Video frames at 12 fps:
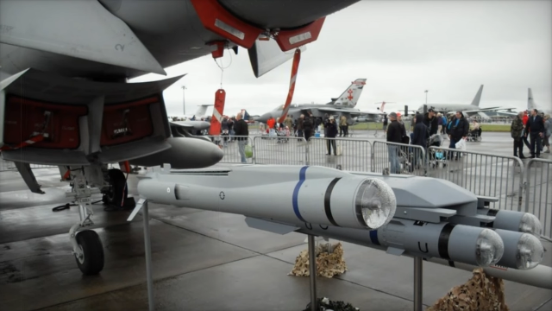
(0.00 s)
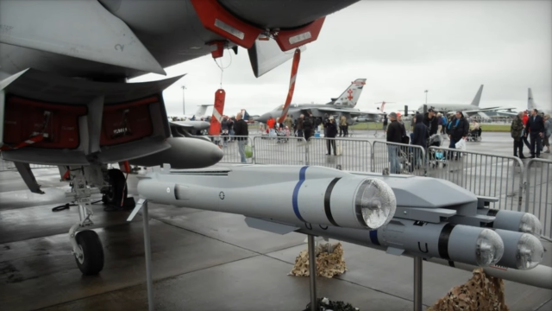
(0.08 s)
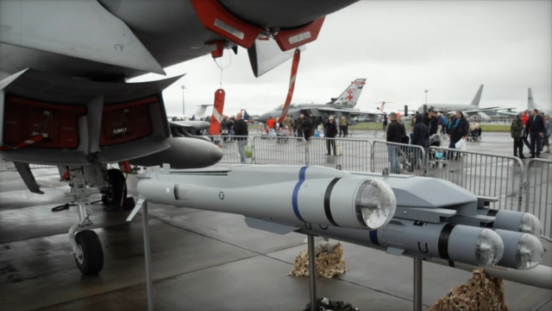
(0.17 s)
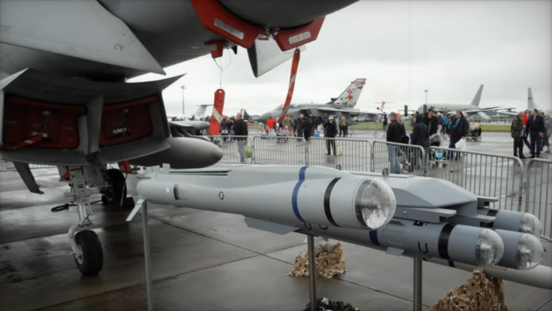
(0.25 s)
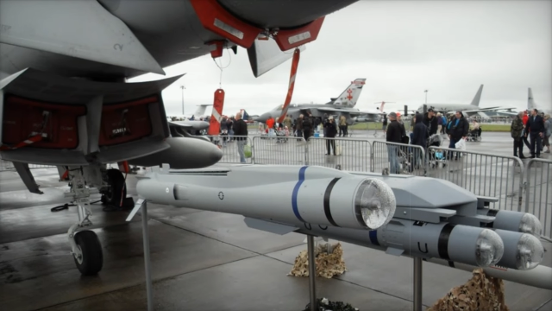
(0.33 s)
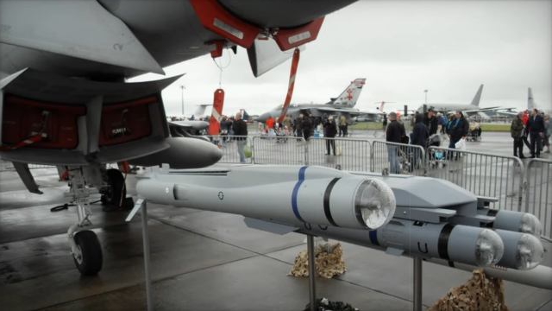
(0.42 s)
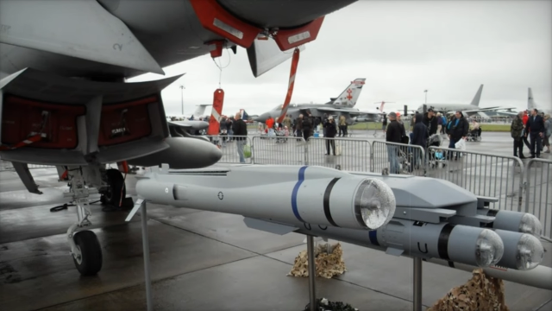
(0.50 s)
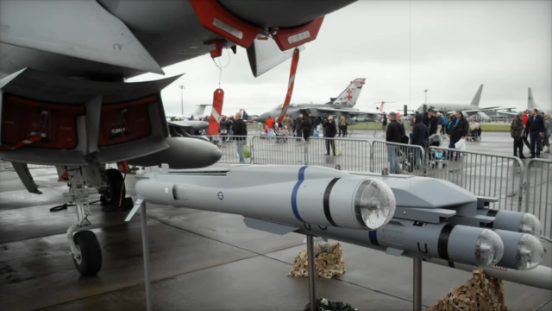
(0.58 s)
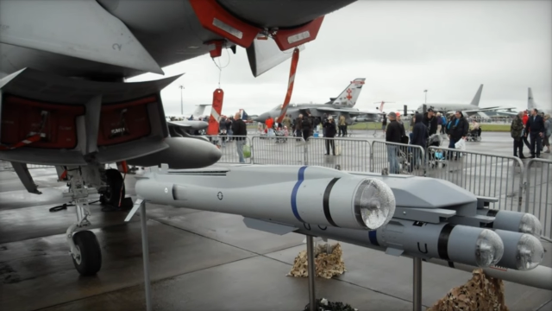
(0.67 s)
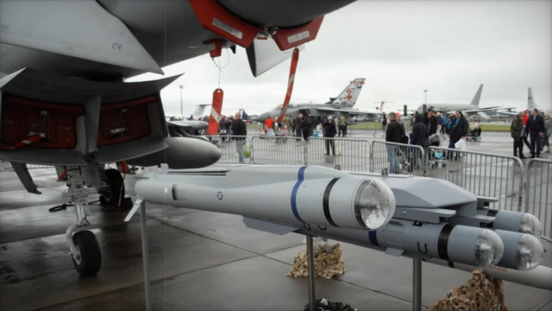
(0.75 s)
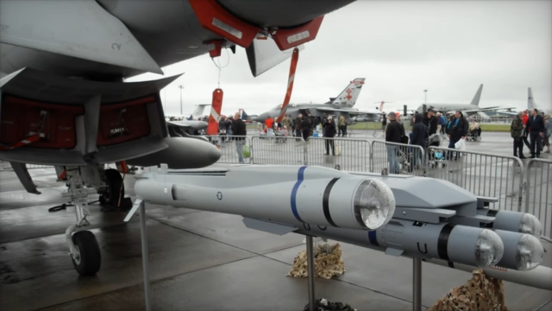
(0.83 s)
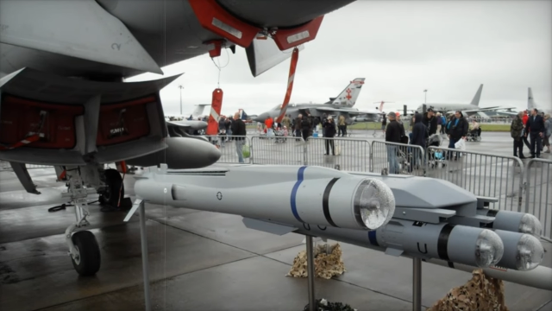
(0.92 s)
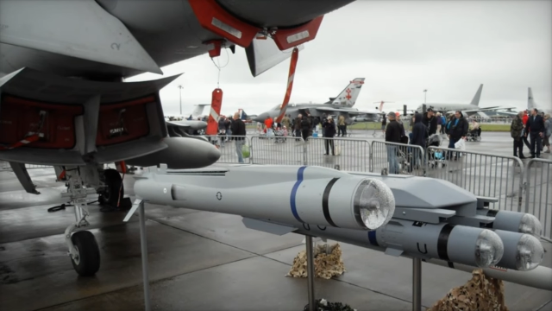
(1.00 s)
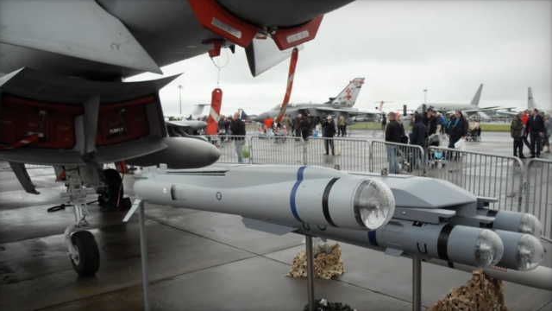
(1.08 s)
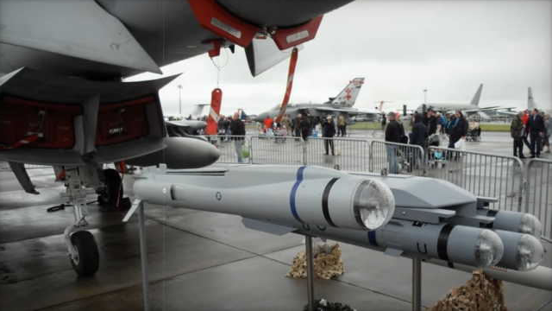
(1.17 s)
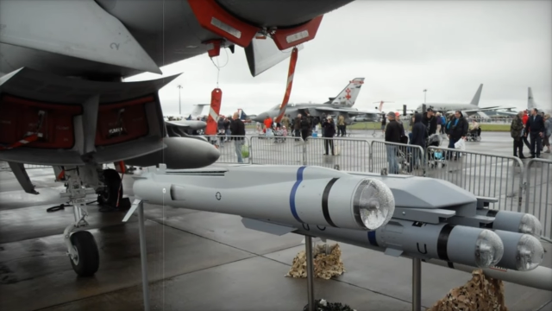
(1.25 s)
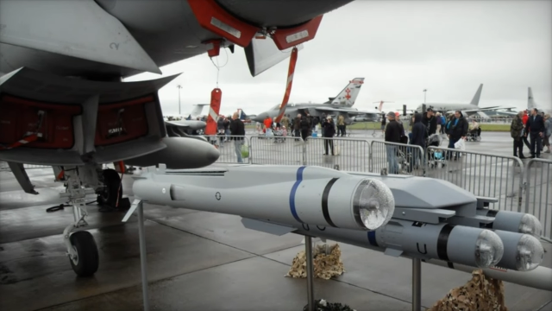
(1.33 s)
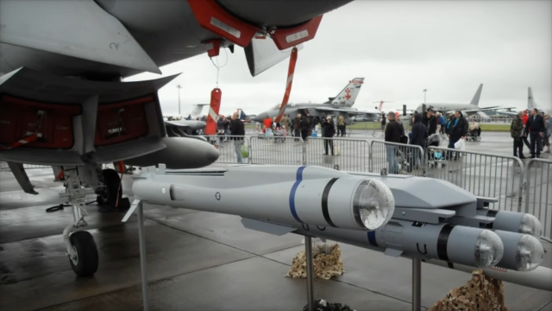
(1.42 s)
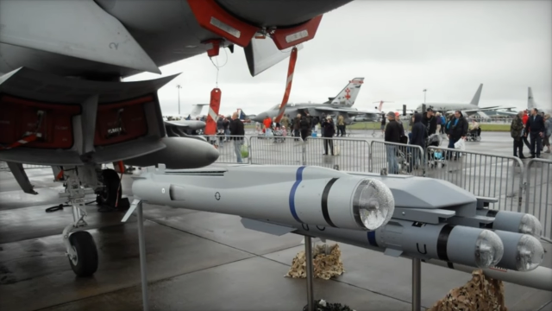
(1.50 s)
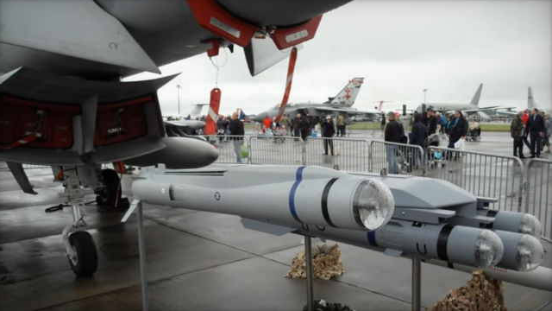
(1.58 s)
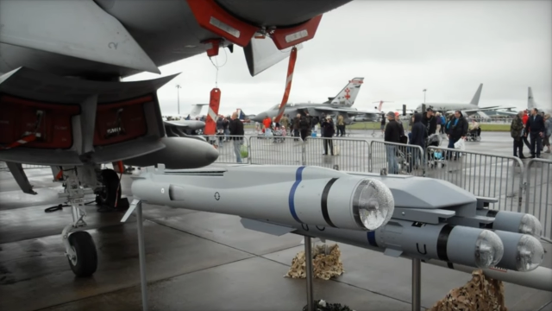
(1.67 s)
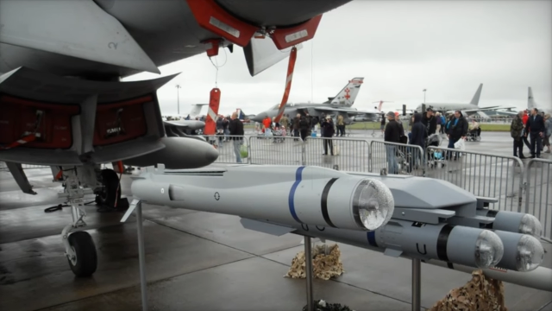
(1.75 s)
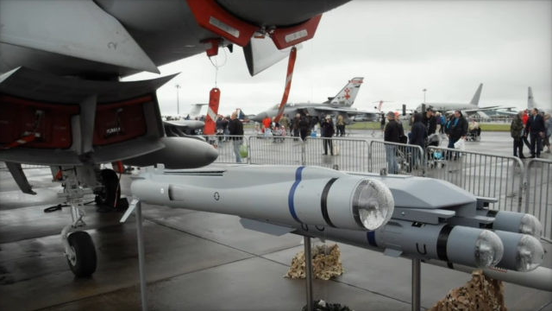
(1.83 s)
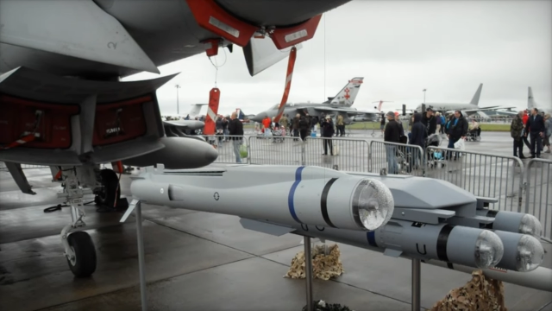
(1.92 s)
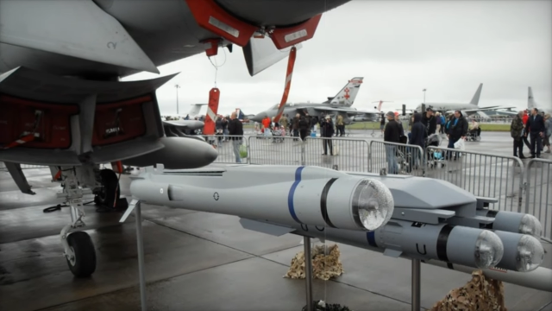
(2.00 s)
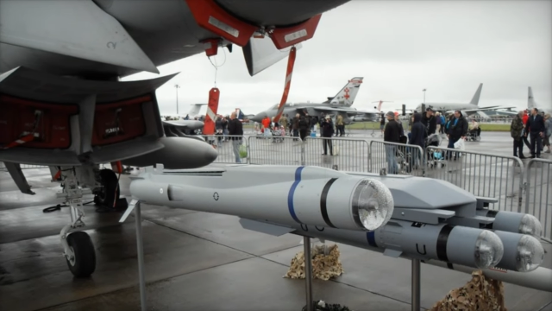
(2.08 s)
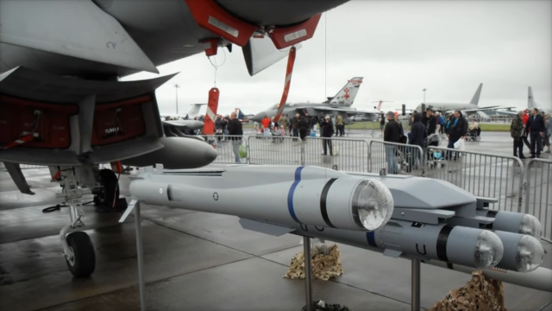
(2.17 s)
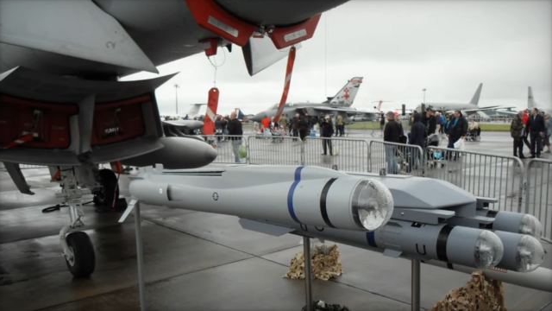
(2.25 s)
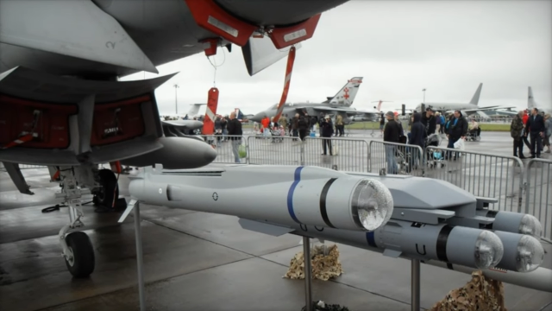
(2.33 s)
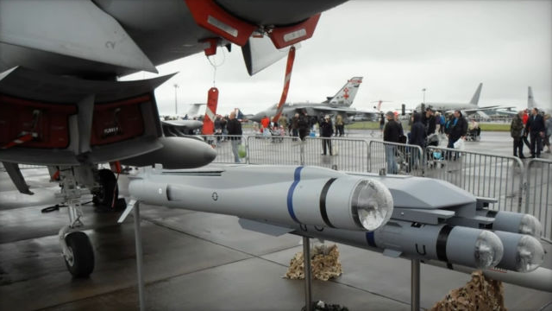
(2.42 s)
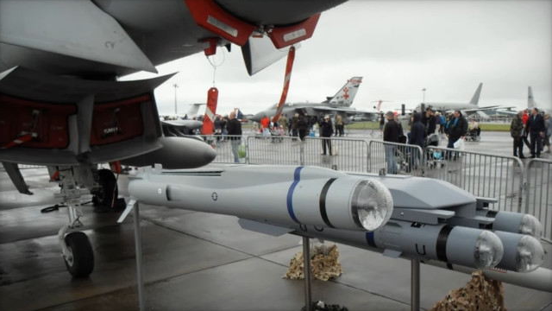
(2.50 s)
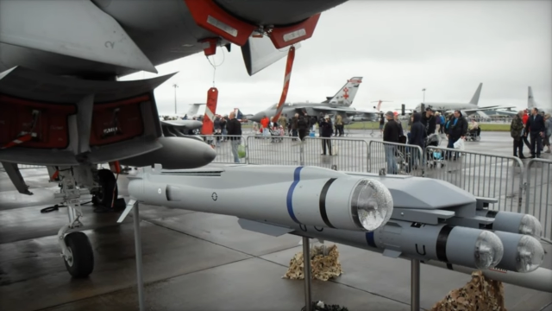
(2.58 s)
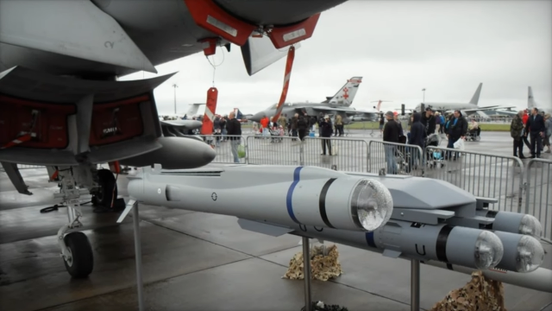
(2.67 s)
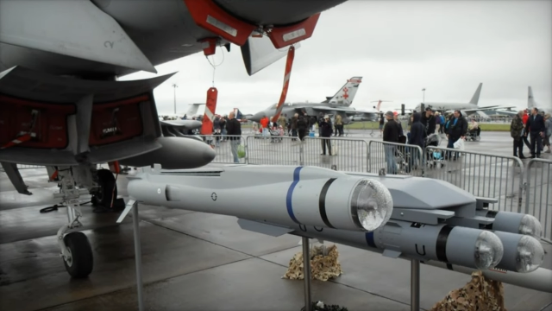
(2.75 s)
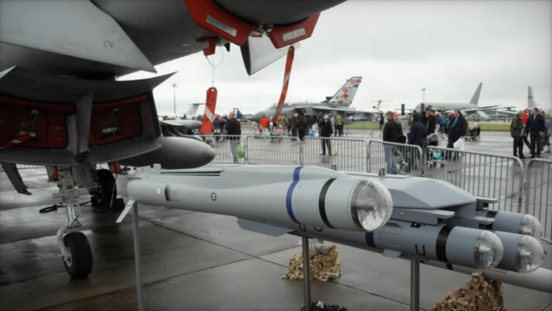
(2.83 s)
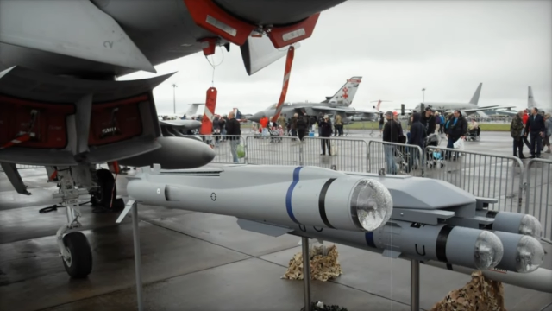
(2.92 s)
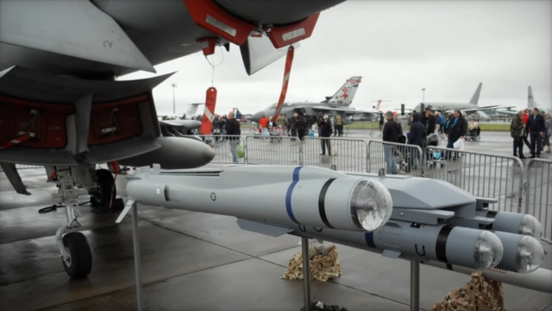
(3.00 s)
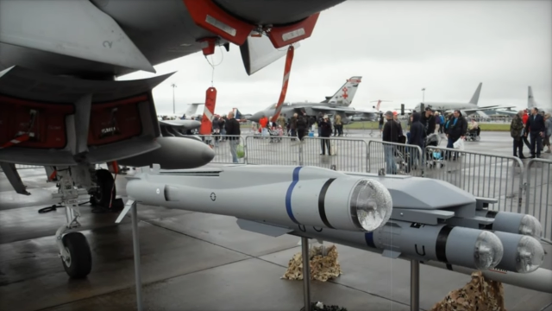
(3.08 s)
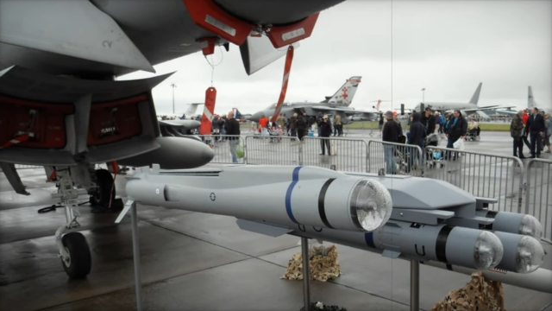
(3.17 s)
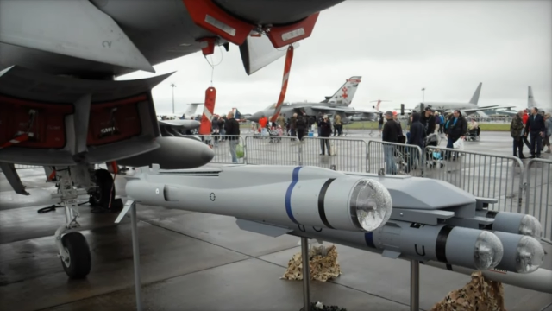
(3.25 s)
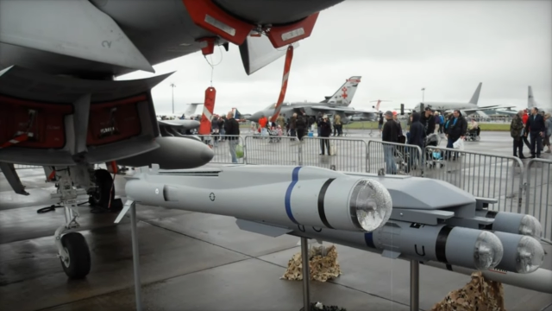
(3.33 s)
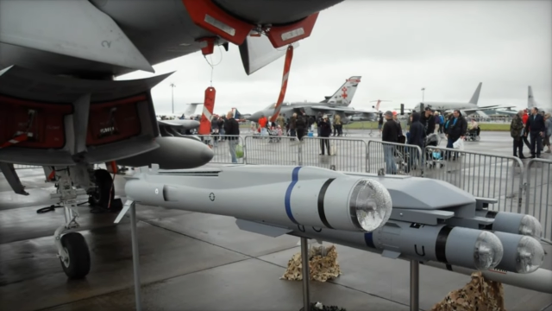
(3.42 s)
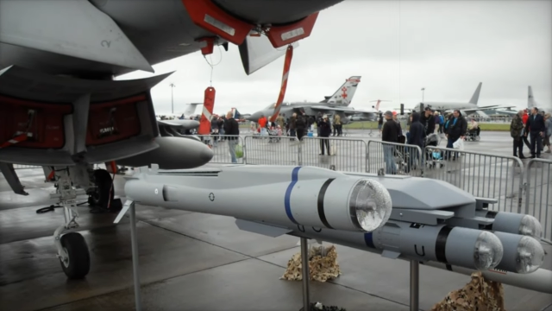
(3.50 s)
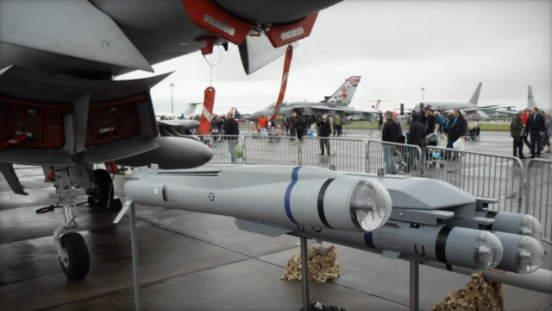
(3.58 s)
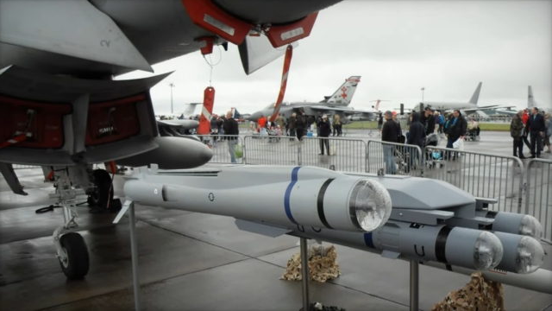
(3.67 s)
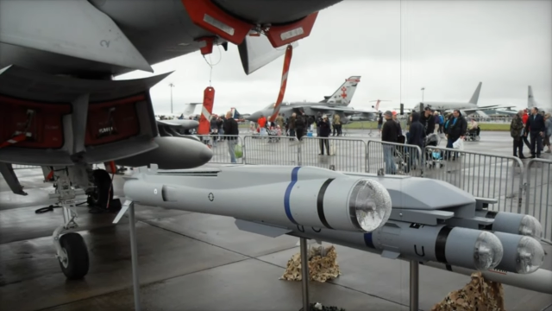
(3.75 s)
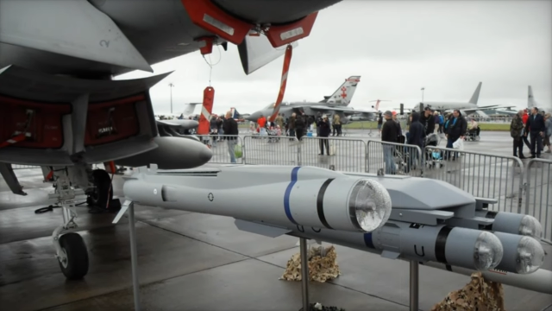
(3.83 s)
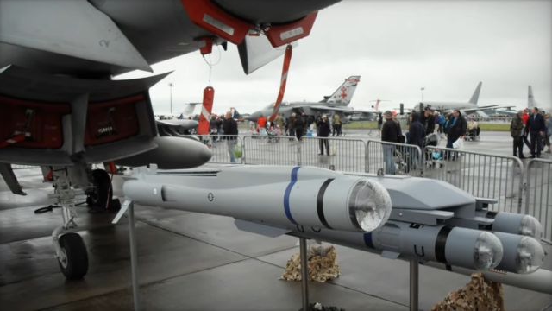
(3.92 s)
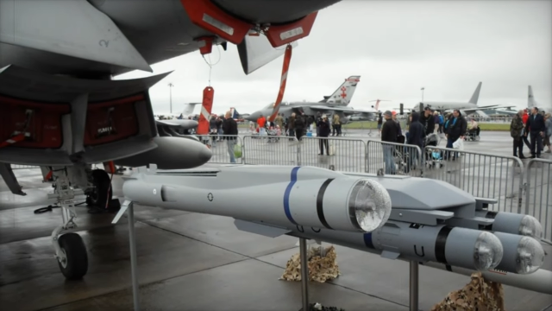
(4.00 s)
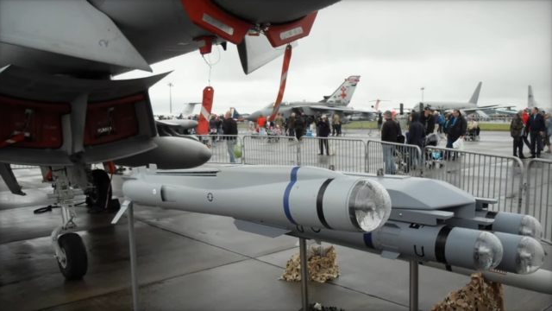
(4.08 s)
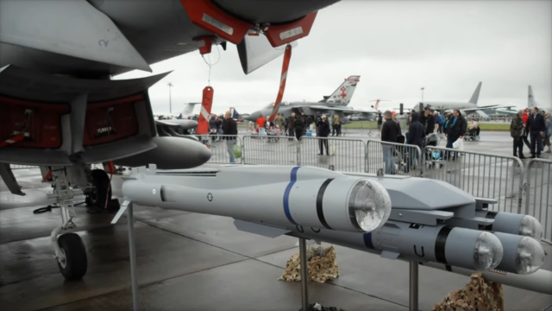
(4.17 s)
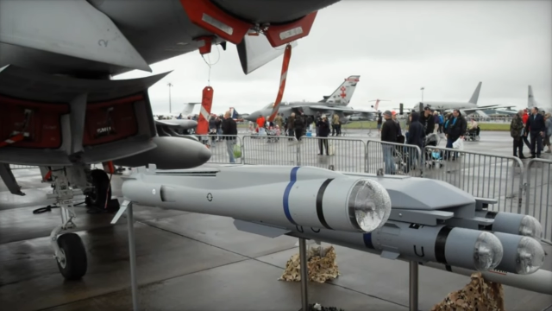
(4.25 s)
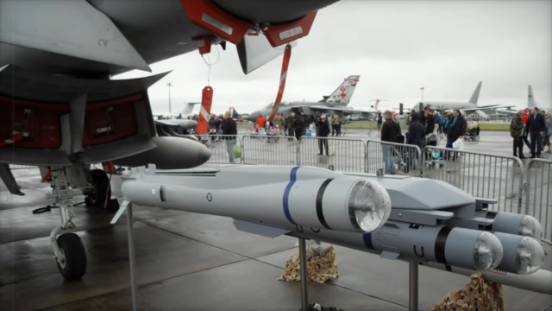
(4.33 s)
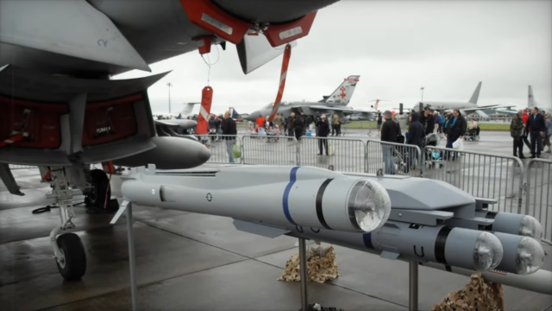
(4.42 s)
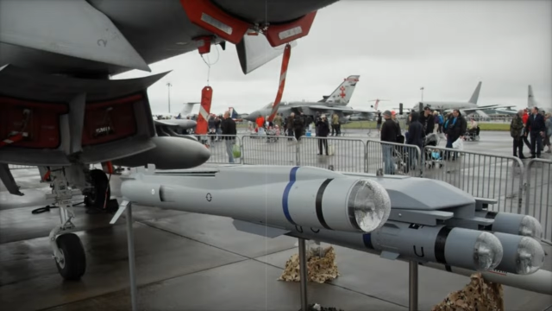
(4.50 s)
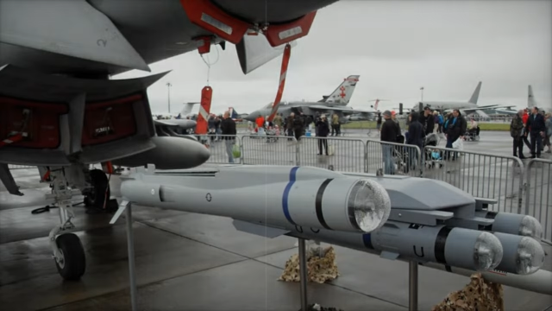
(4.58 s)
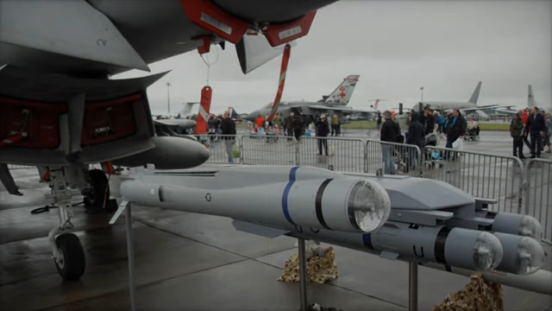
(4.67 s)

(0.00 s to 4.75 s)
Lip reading: (no speaker visible)